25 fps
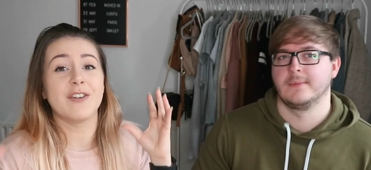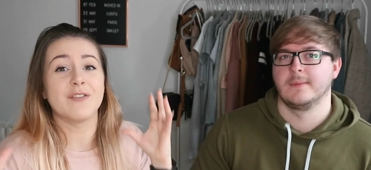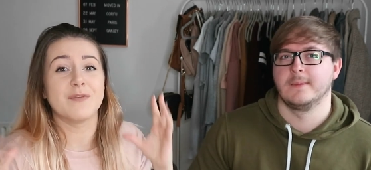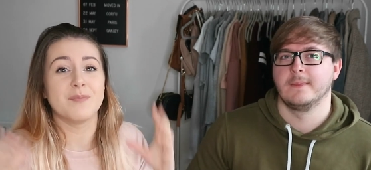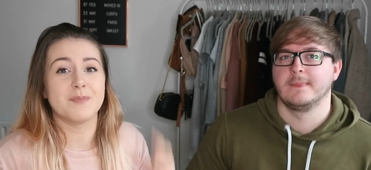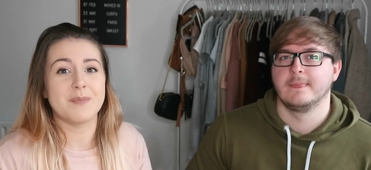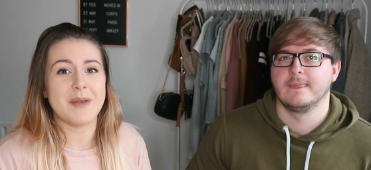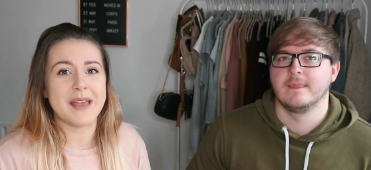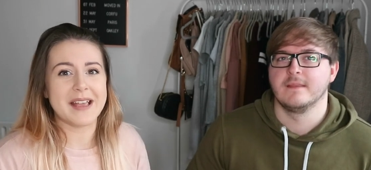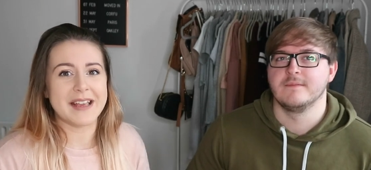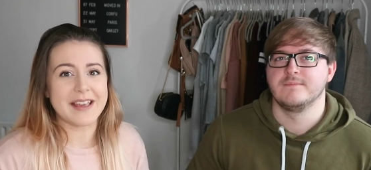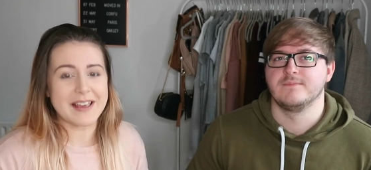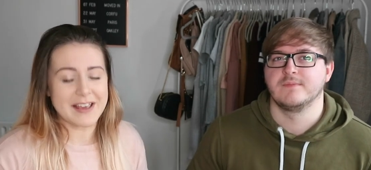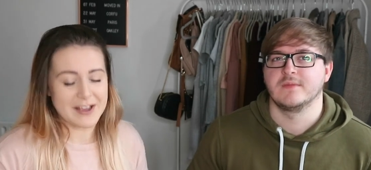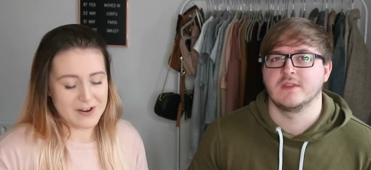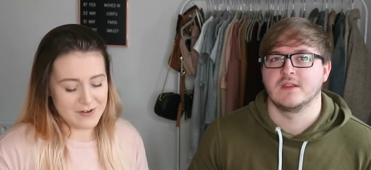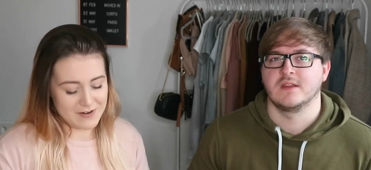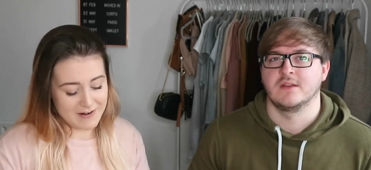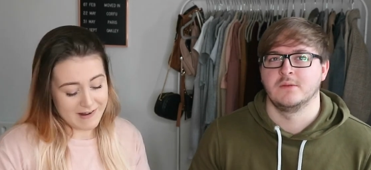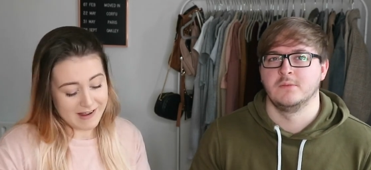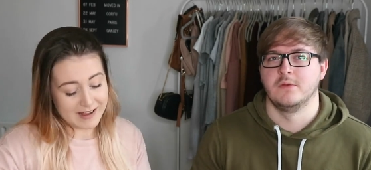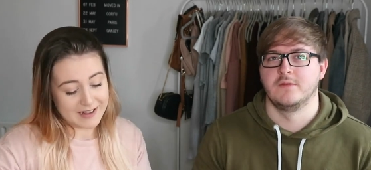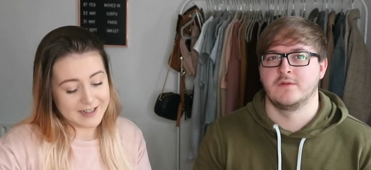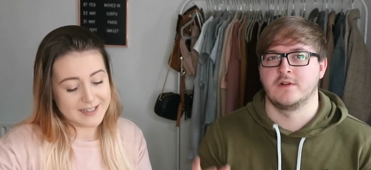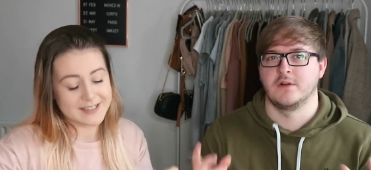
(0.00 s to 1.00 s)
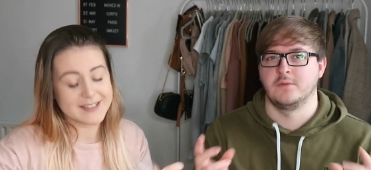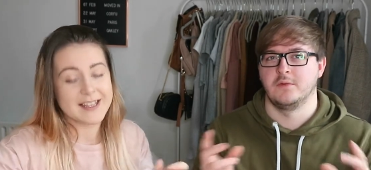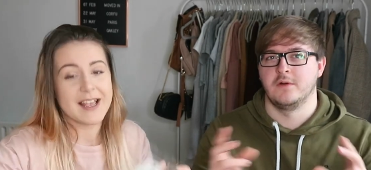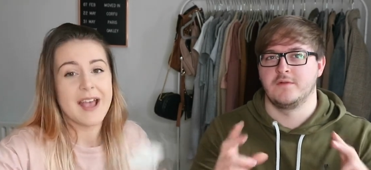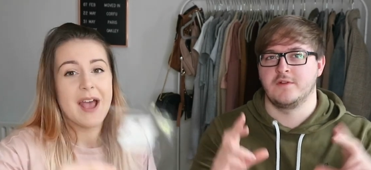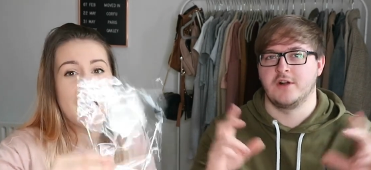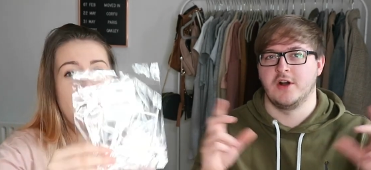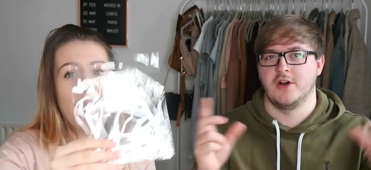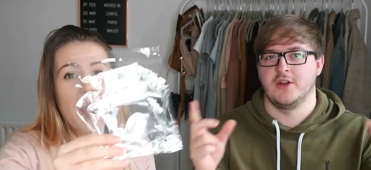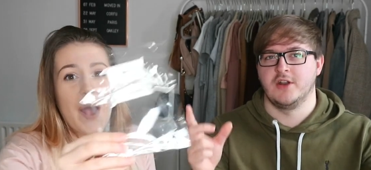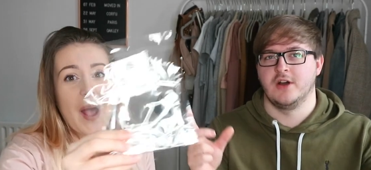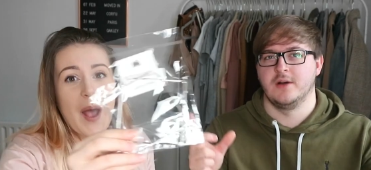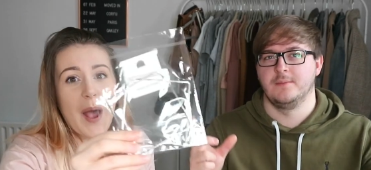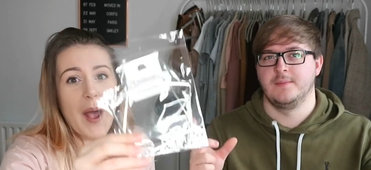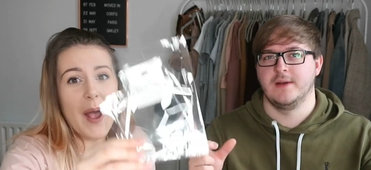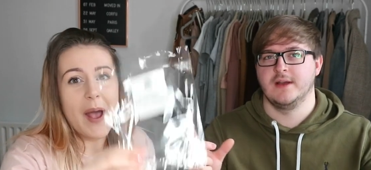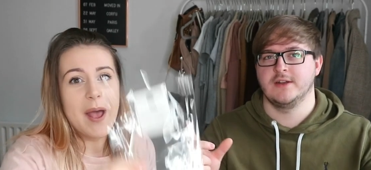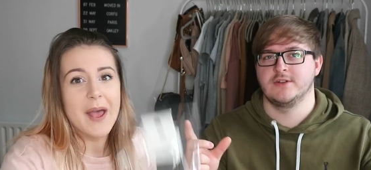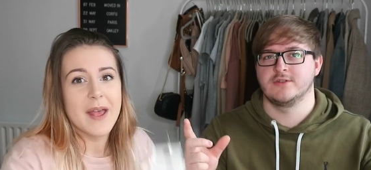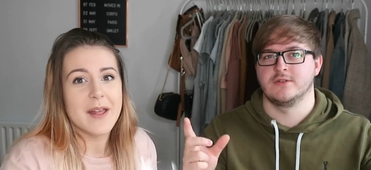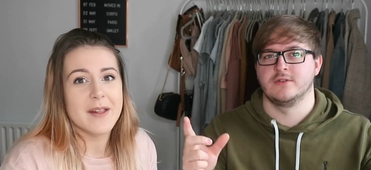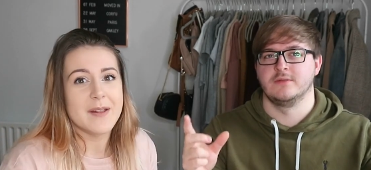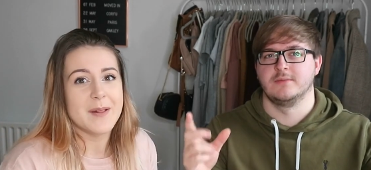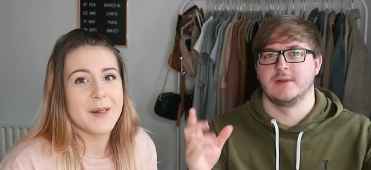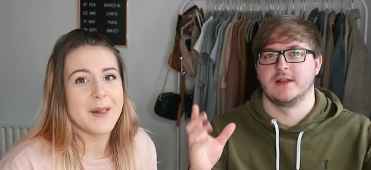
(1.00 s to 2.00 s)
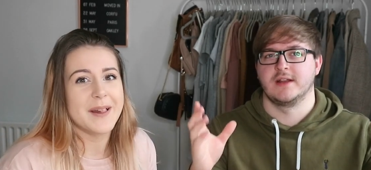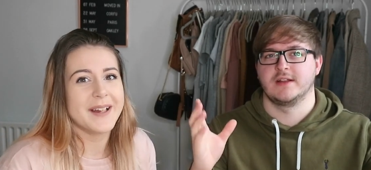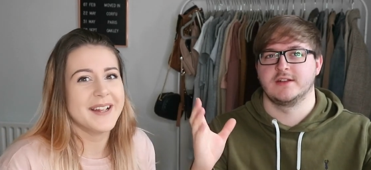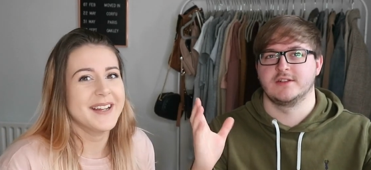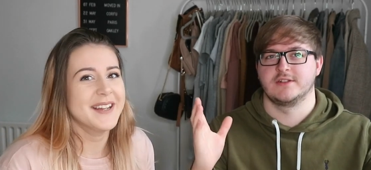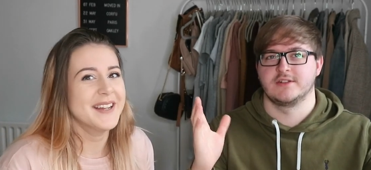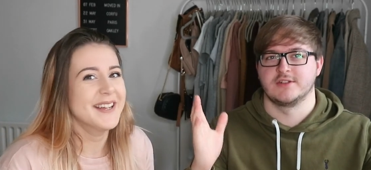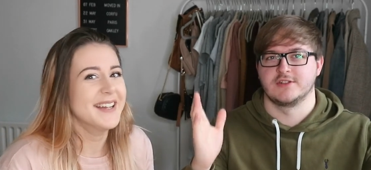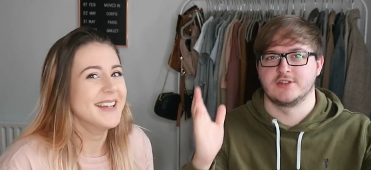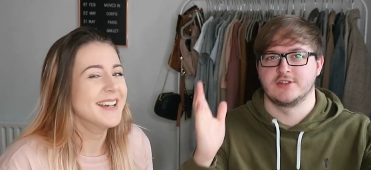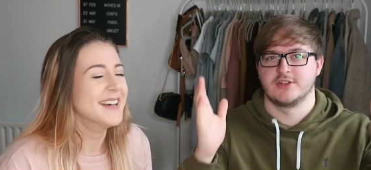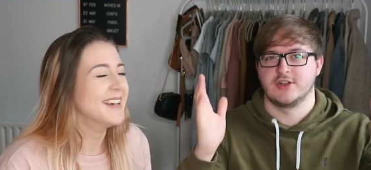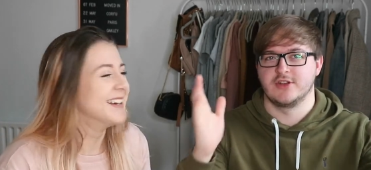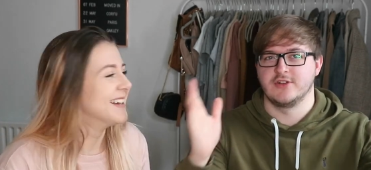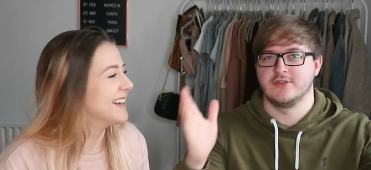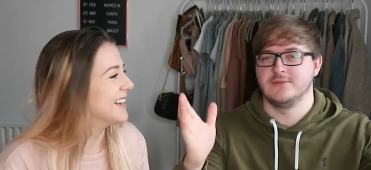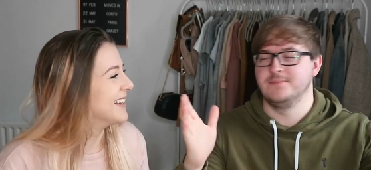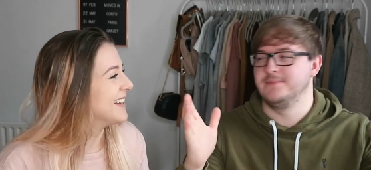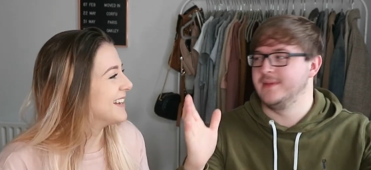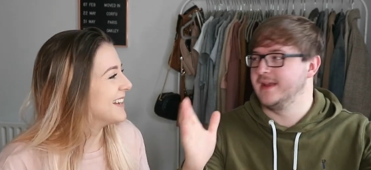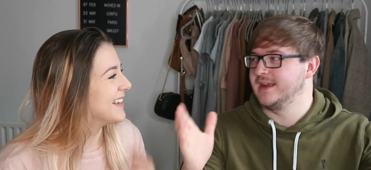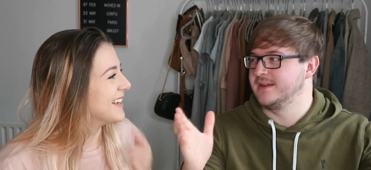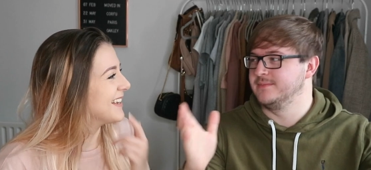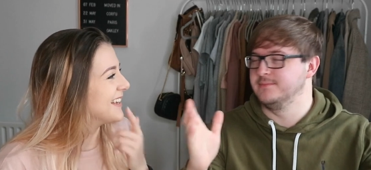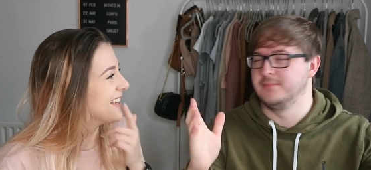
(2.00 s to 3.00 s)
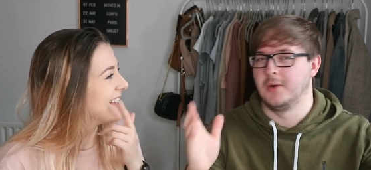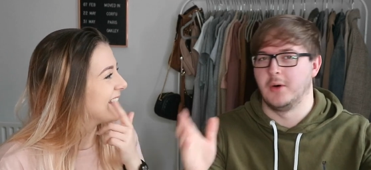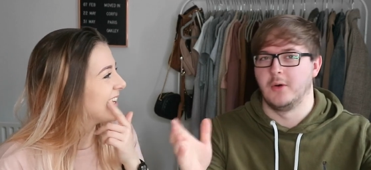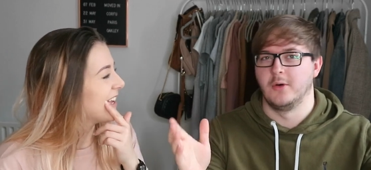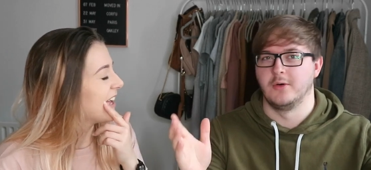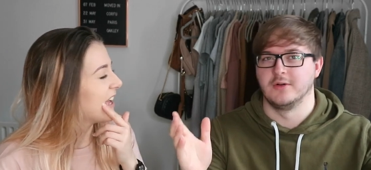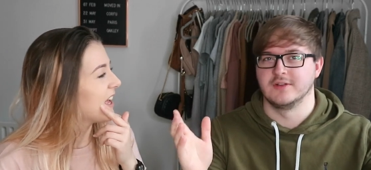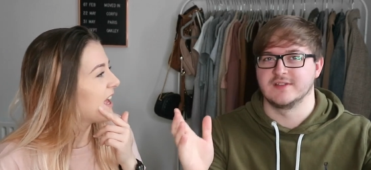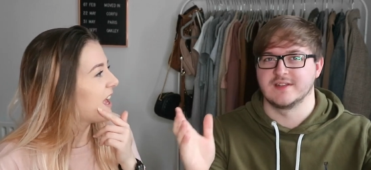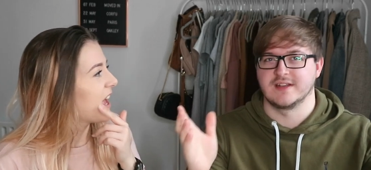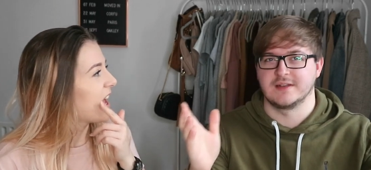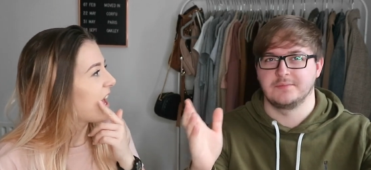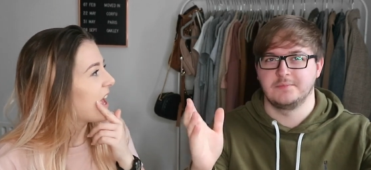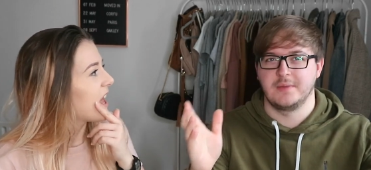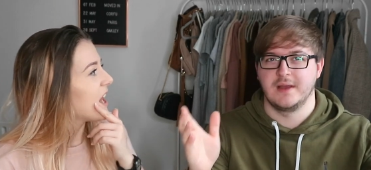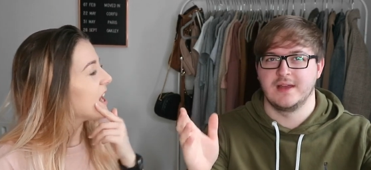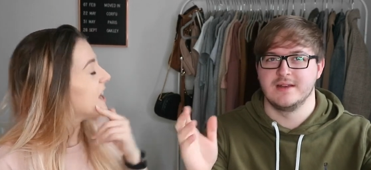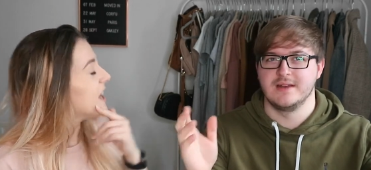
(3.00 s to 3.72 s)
Speaker 1: love big
Speaker 2: earrings. Well, we've got in our bedroom like just two big boards, like